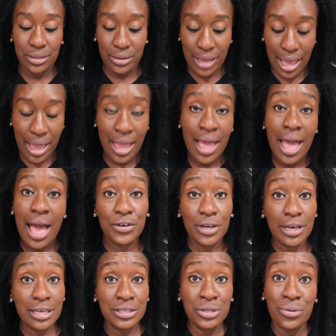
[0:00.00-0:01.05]
okay? For
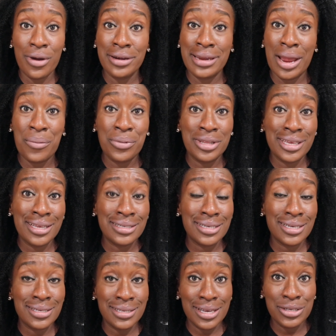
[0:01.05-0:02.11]
us who are not really into
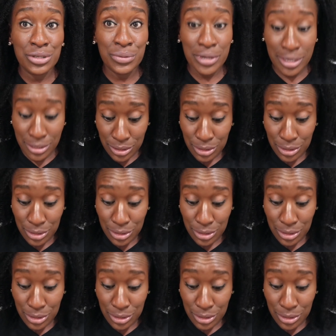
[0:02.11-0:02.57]
accessories,